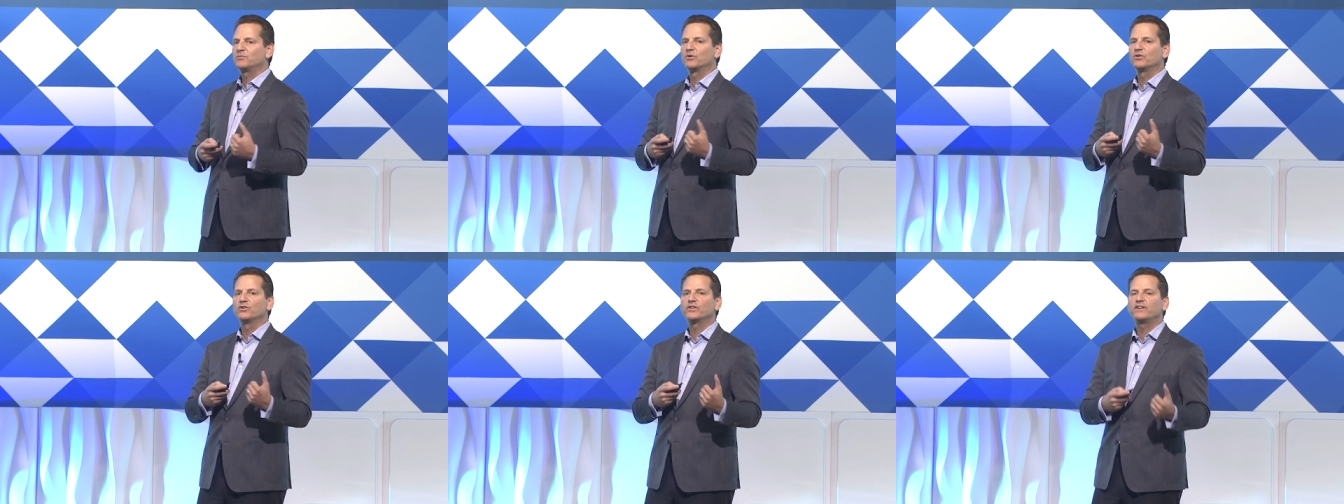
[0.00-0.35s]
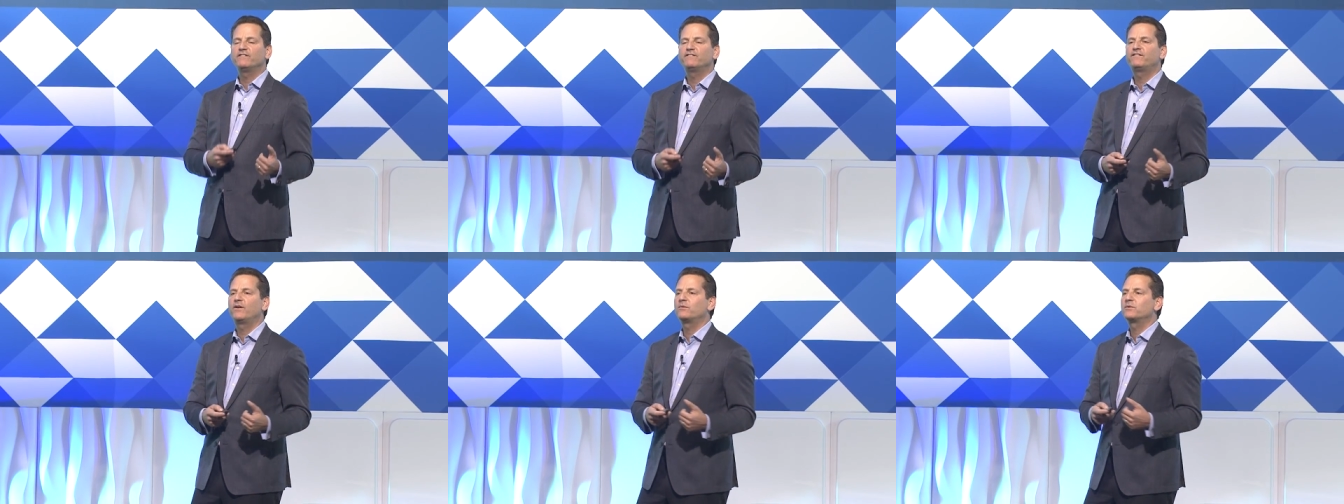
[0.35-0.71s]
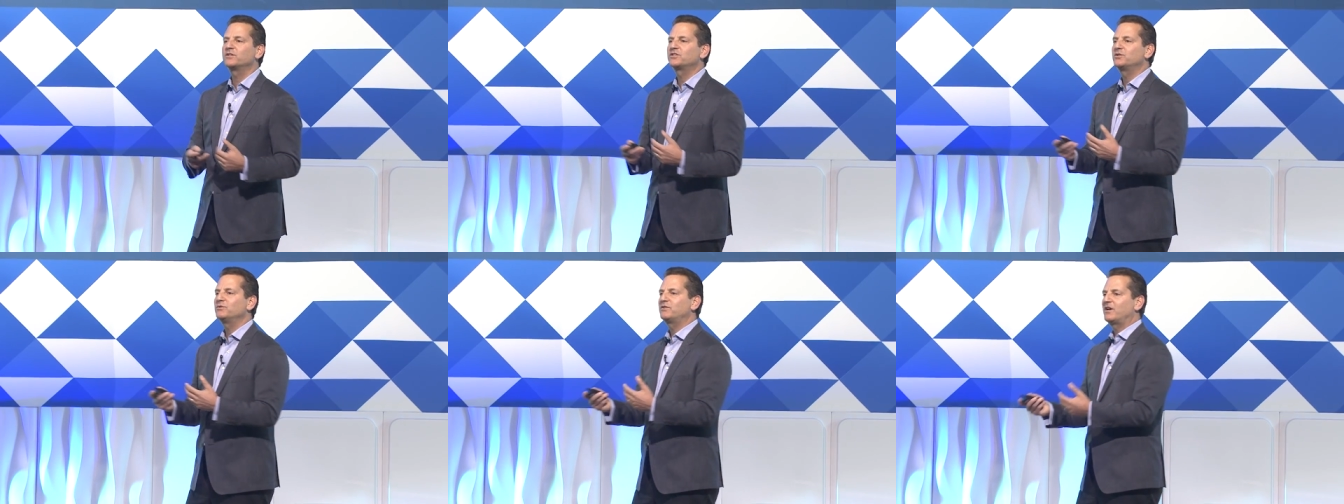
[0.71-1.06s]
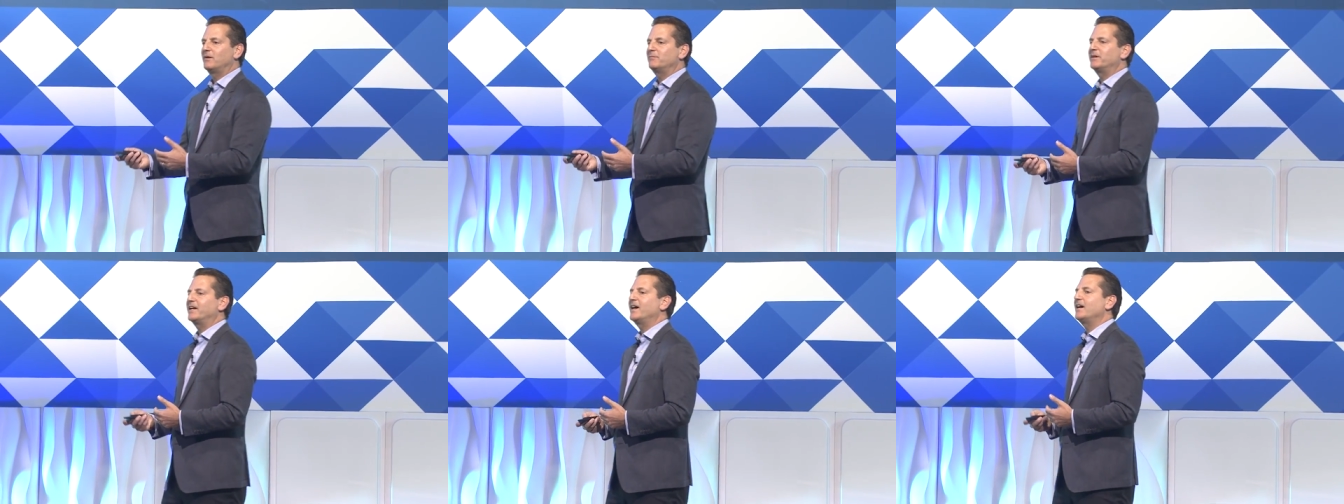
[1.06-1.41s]
we're looking forward to
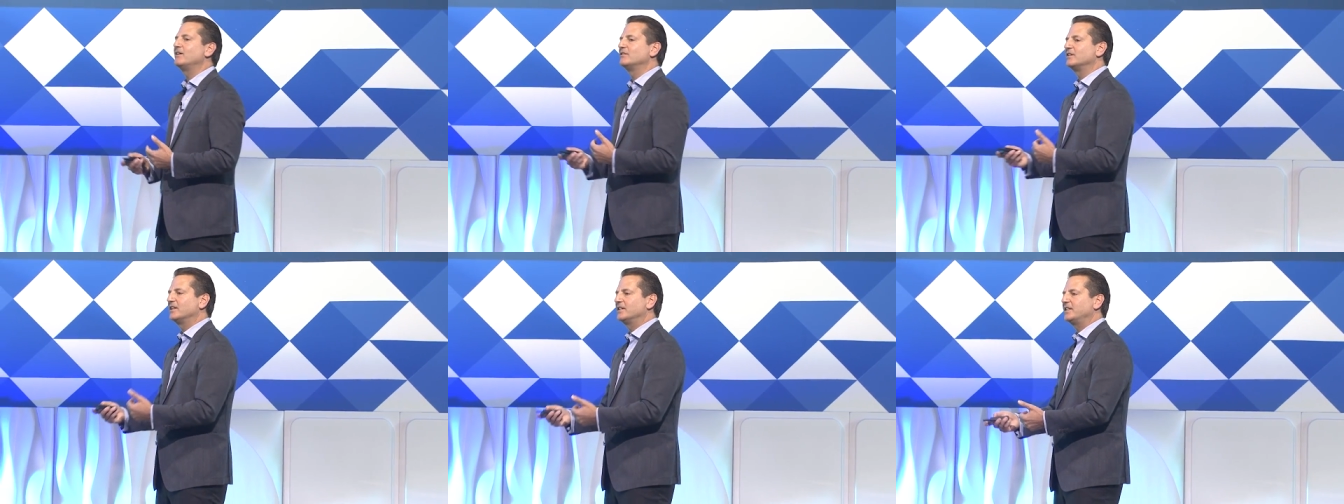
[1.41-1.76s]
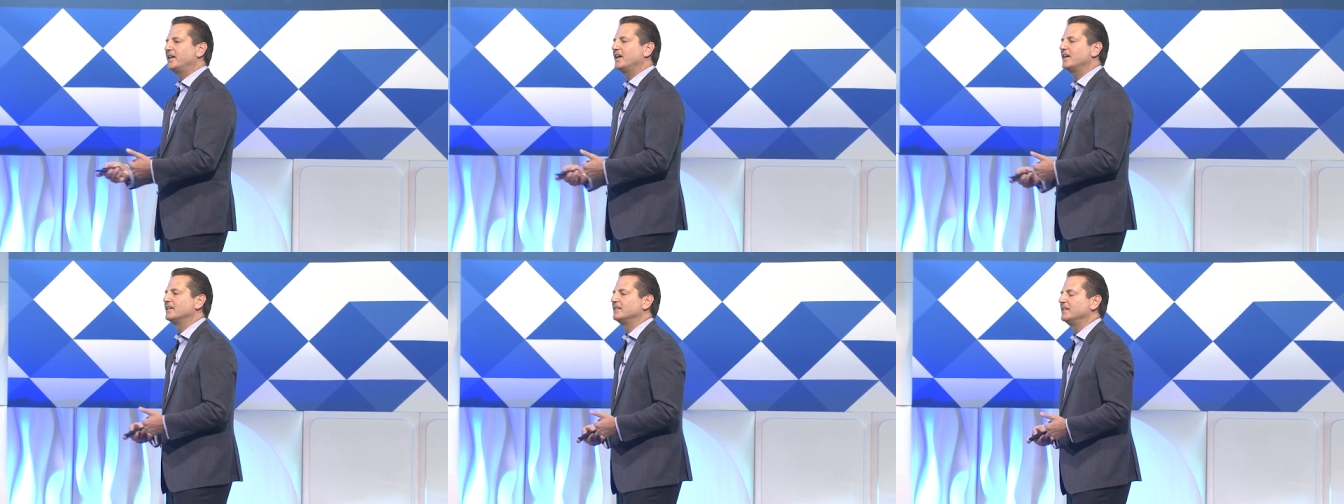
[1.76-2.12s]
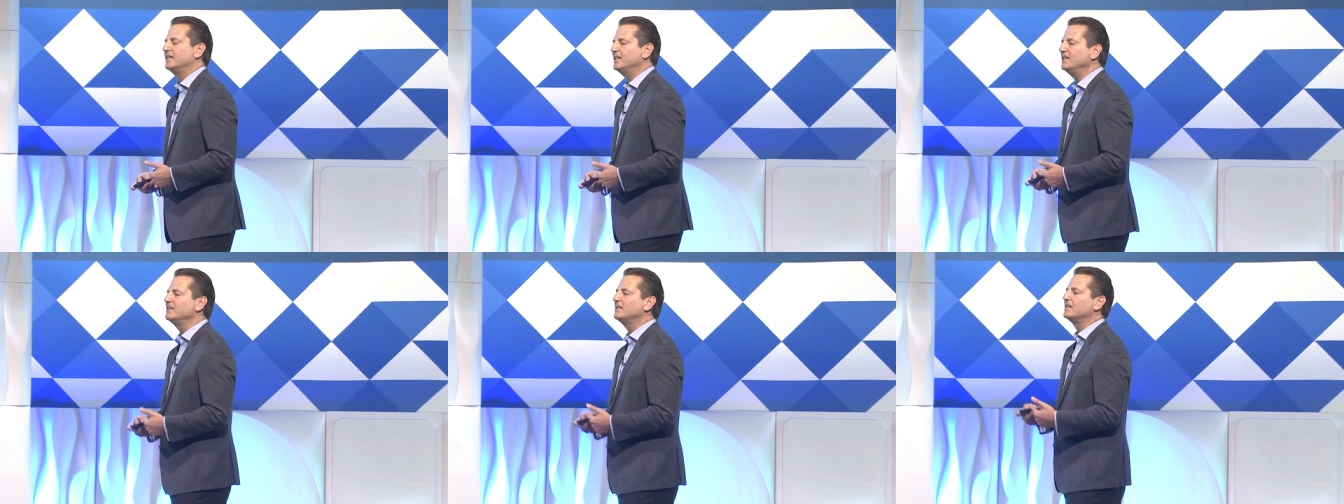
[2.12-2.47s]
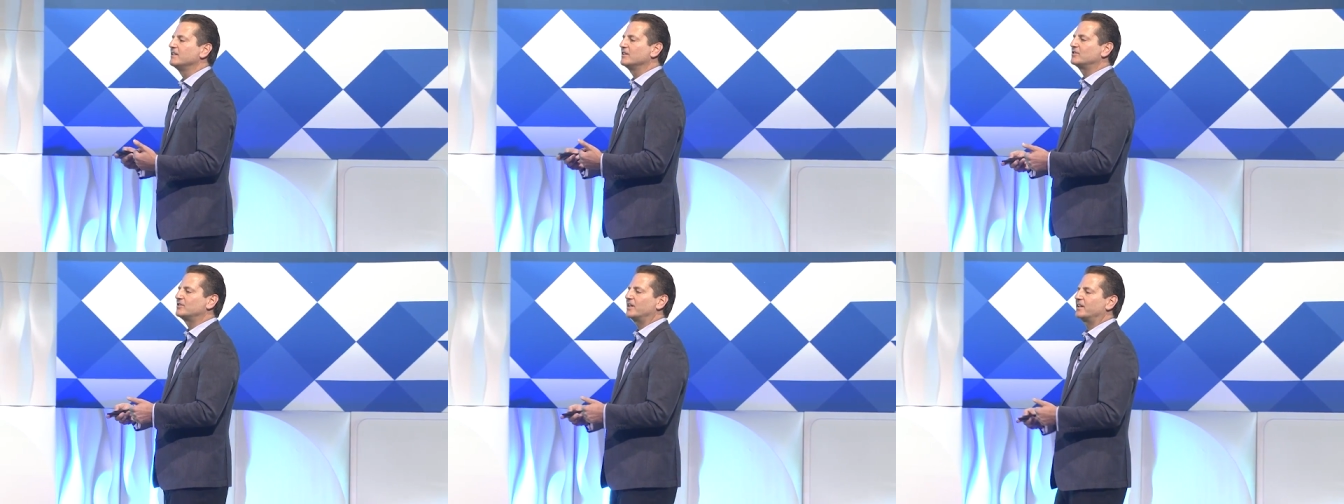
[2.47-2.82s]
coming out again in
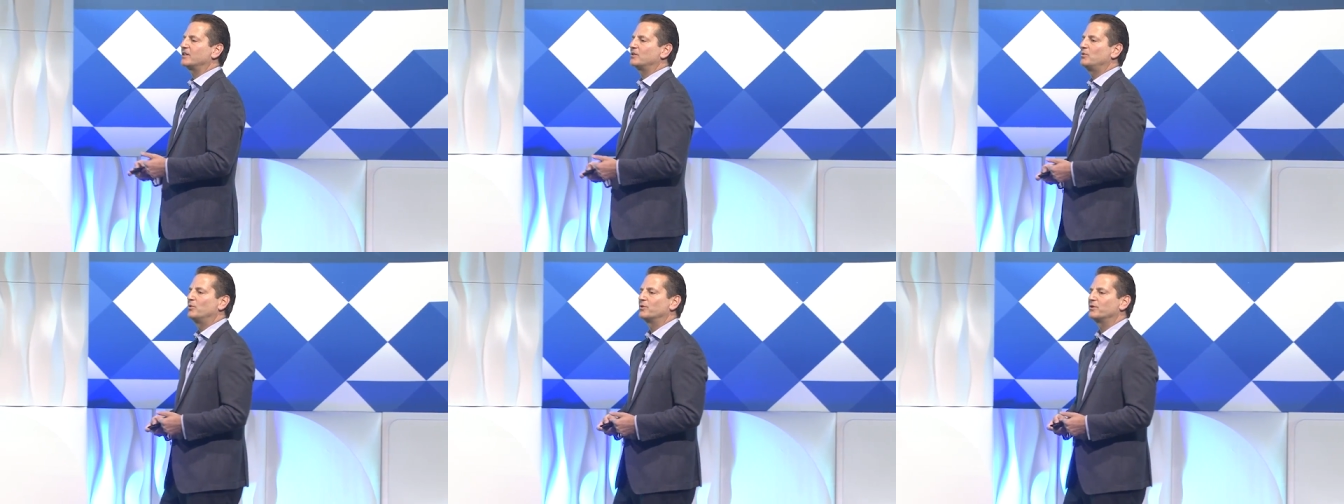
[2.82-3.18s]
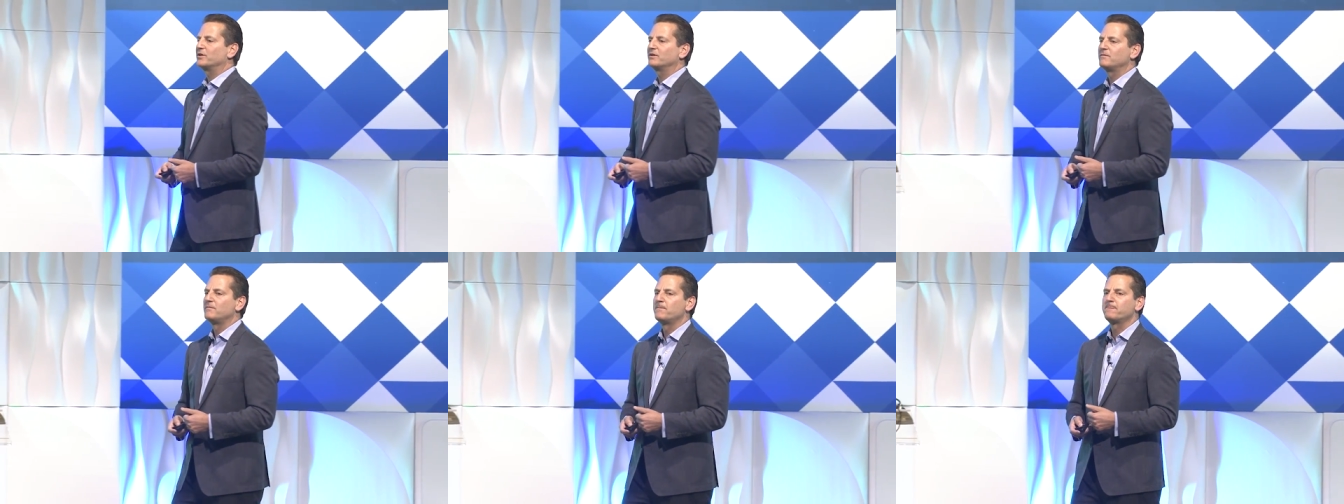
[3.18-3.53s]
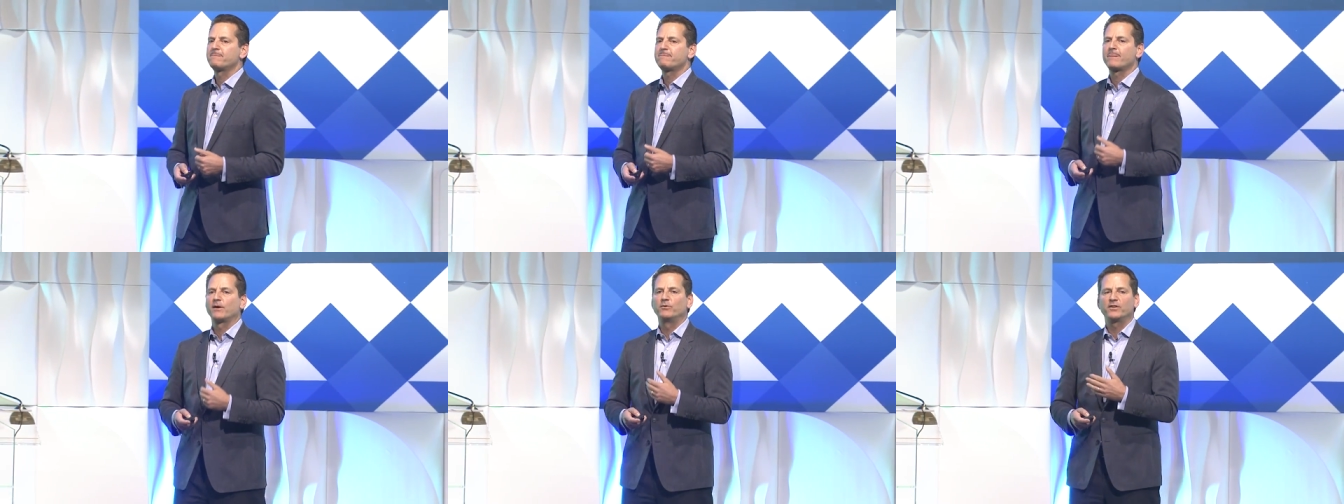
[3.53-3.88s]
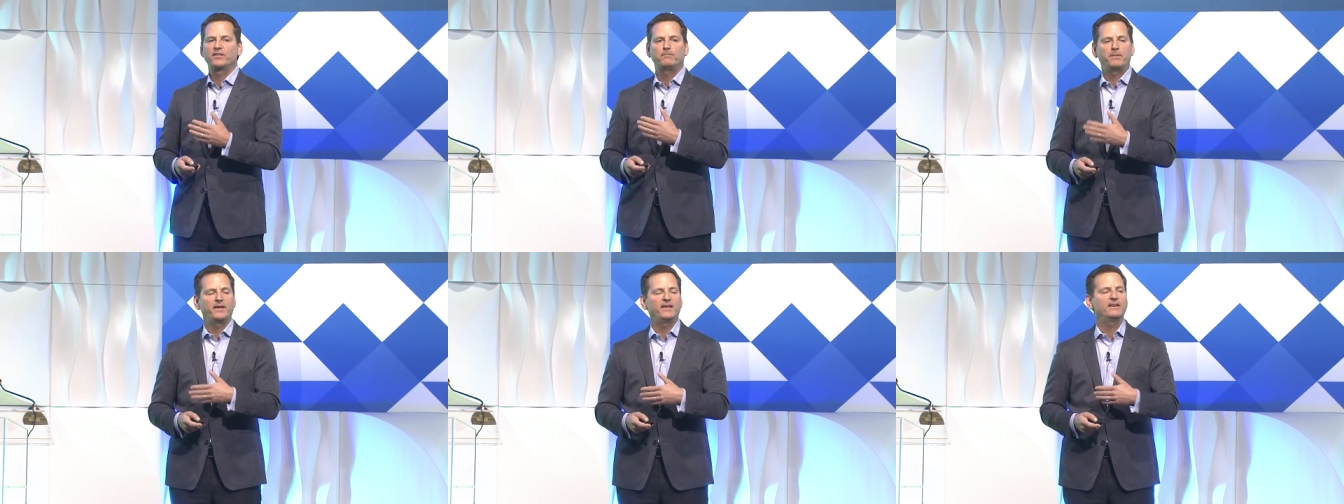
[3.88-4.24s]
the second quarter
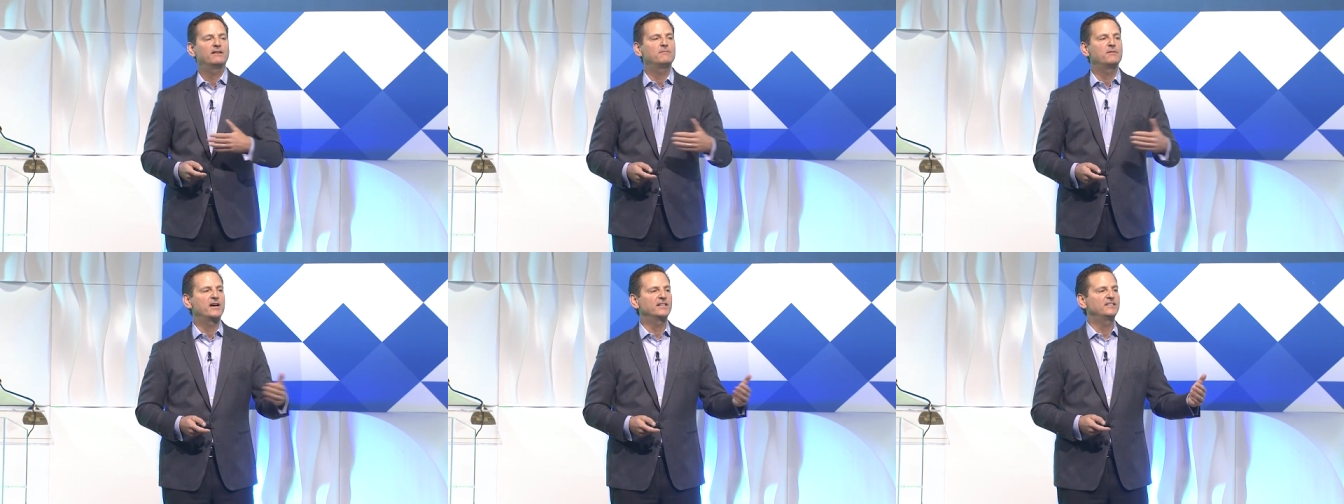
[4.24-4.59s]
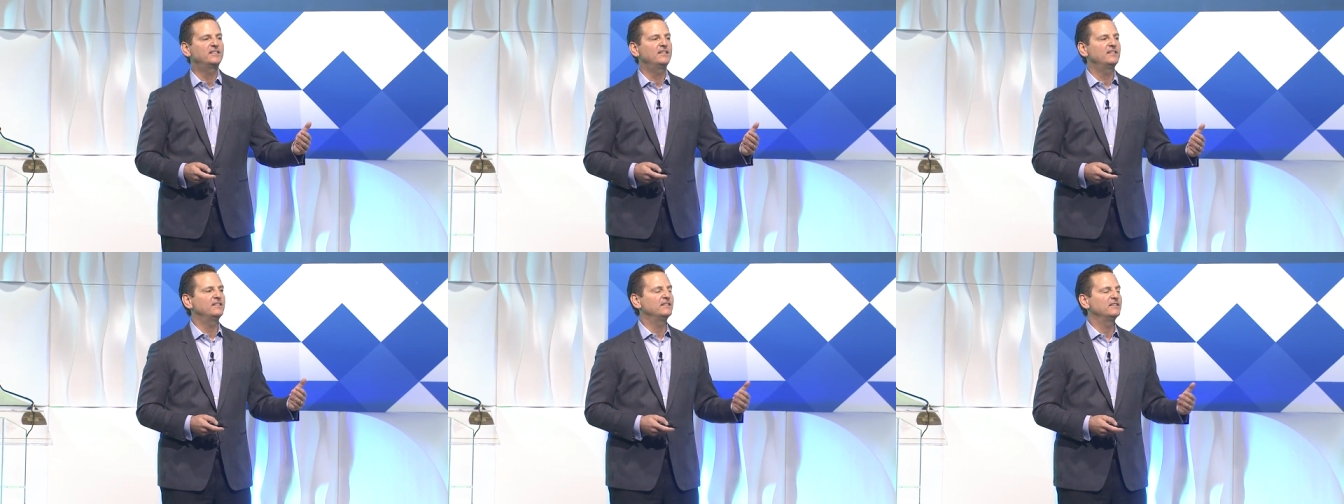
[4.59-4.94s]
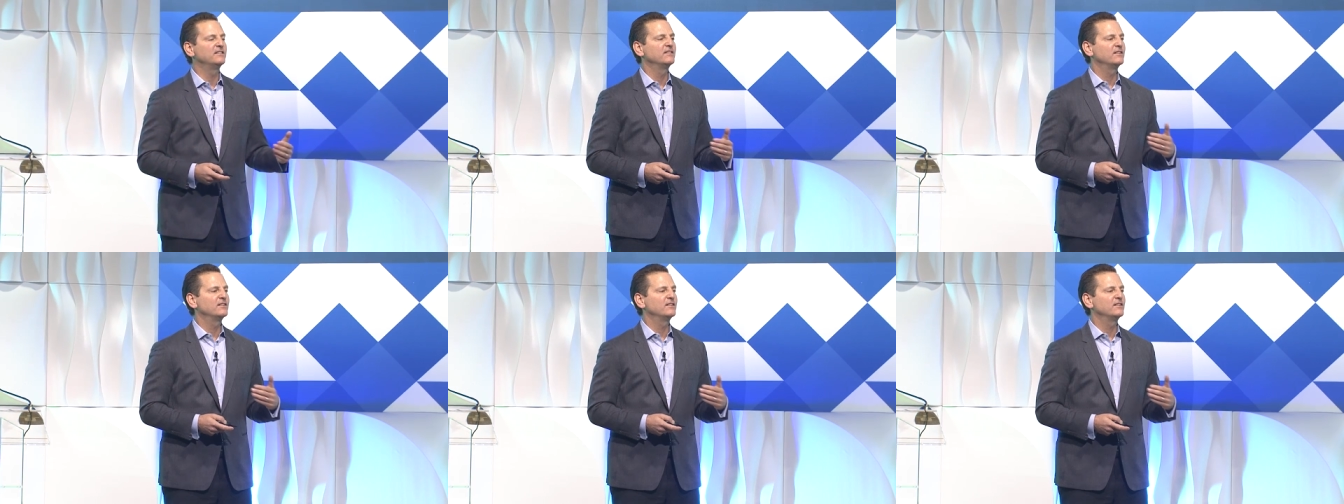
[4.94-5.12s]
with PMIT,